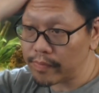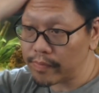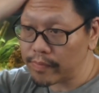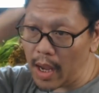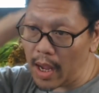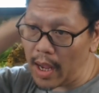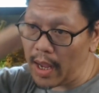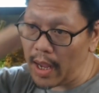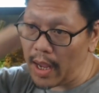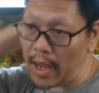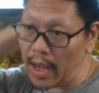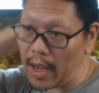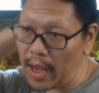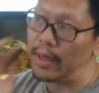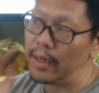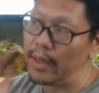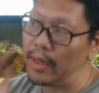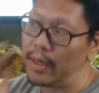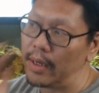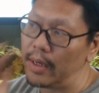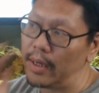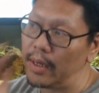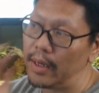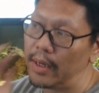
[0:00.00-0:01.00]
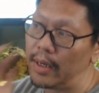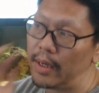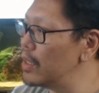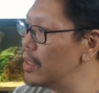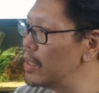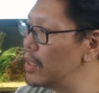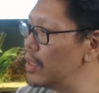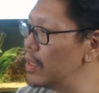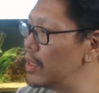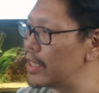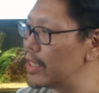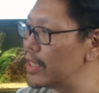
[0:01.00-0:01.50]
And
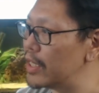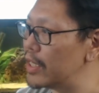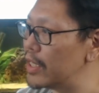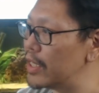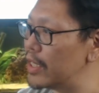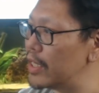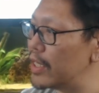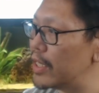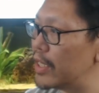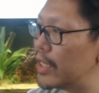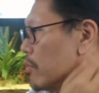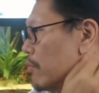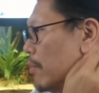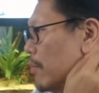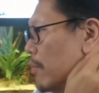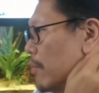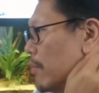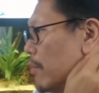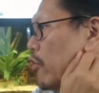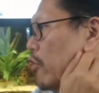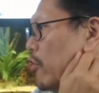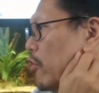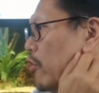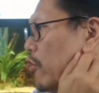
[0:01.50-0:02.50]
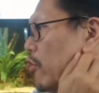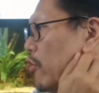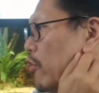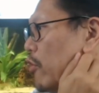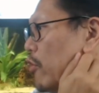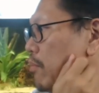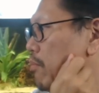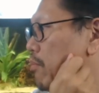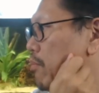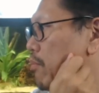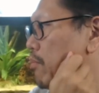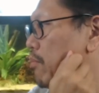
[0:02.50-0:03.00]
that's what I'm gonna do my
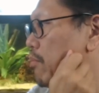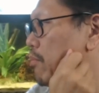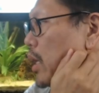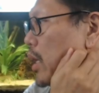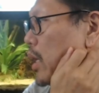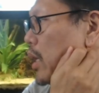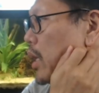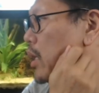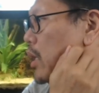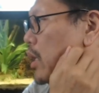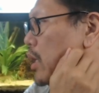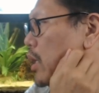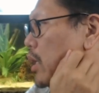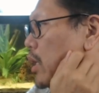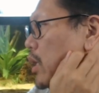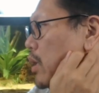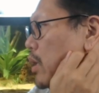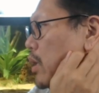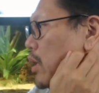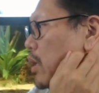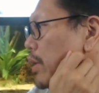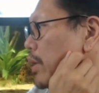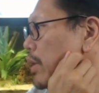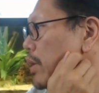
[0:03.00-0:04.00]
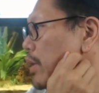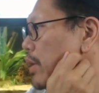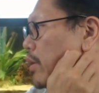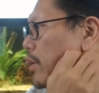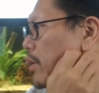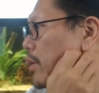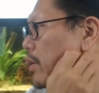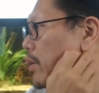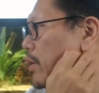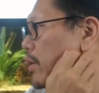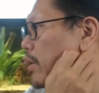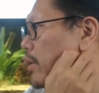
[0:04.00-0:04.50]
40-gallon breeder
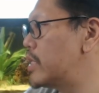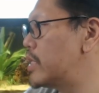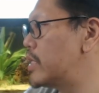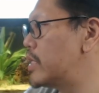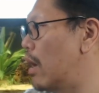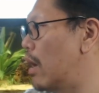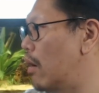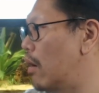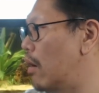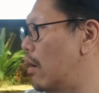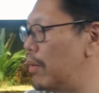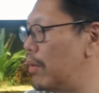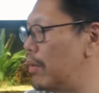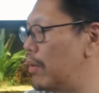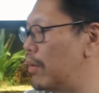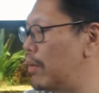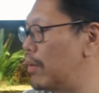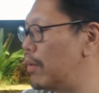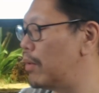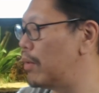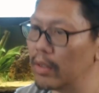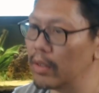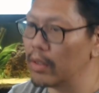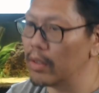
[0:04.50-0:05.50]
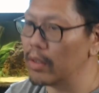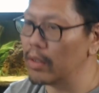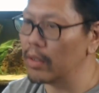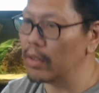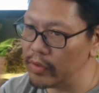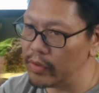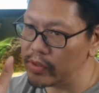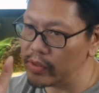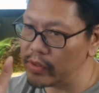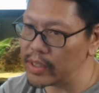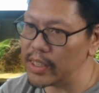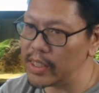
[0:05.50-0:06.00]
Dutch style. I'm gonna
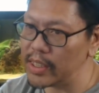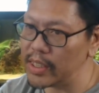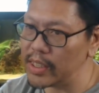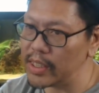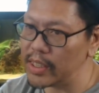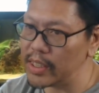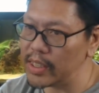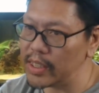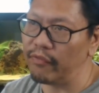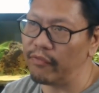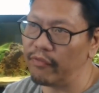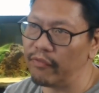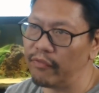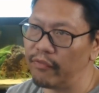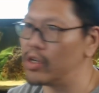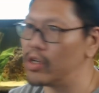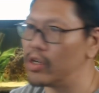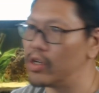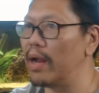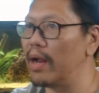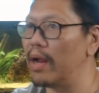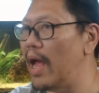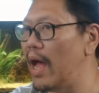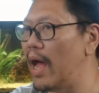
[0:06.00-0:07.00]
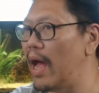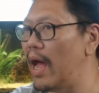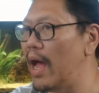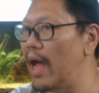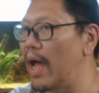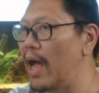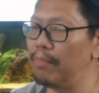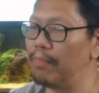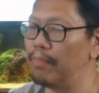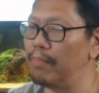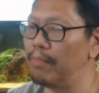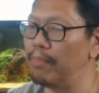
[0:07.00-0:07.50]
use the inline diffuser. I already have it,
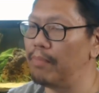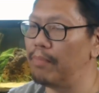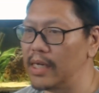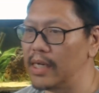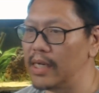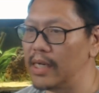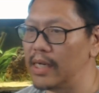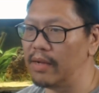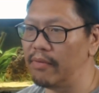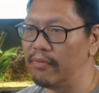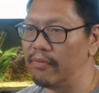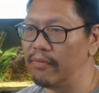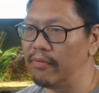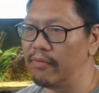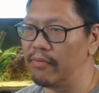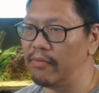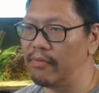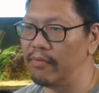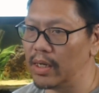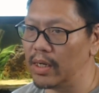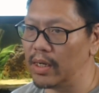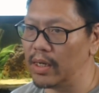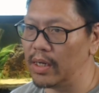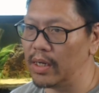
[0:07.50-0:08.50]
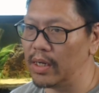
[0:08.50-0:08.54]
but I just haven't hooked it up